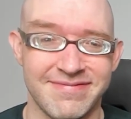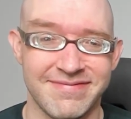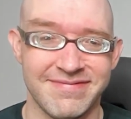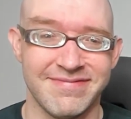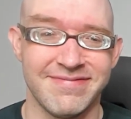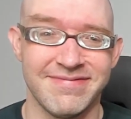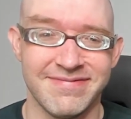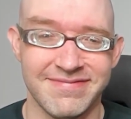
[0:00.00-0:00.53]

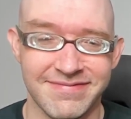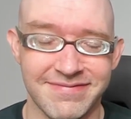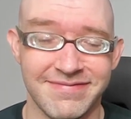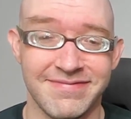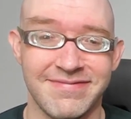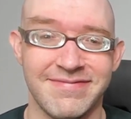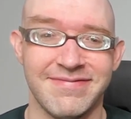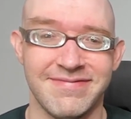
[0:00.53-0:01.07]

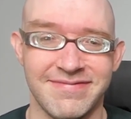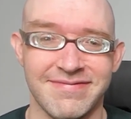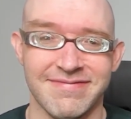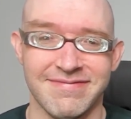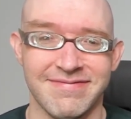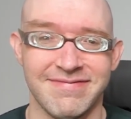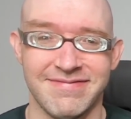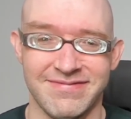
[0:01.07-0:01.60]

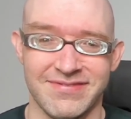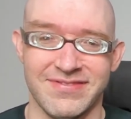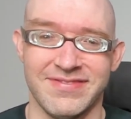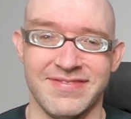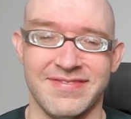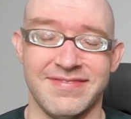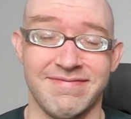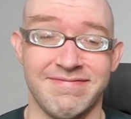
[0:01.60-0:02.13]

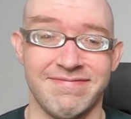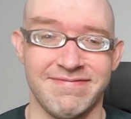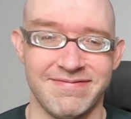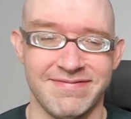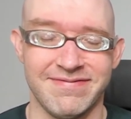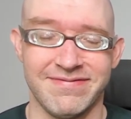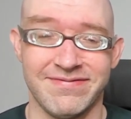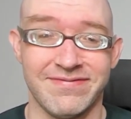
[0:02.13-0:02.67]

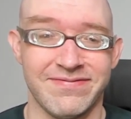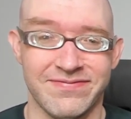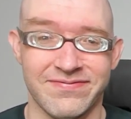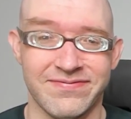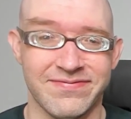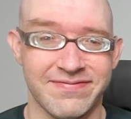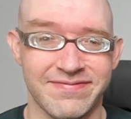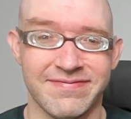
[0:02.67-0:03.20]

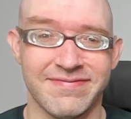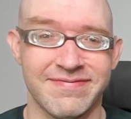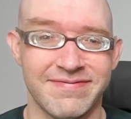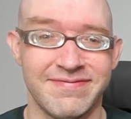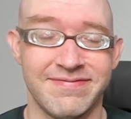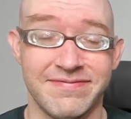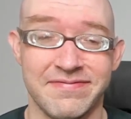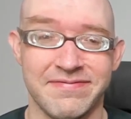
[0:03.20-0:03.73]

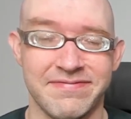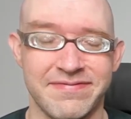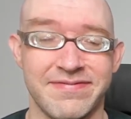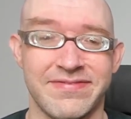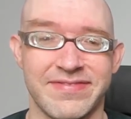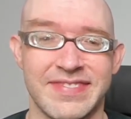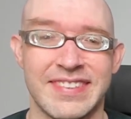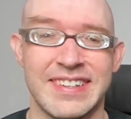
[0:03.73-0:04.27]

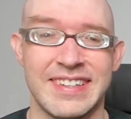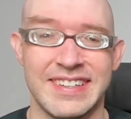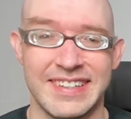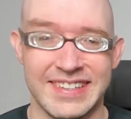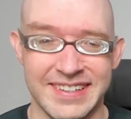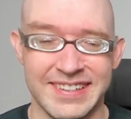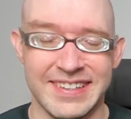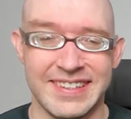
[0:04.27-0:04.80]
(not speaking)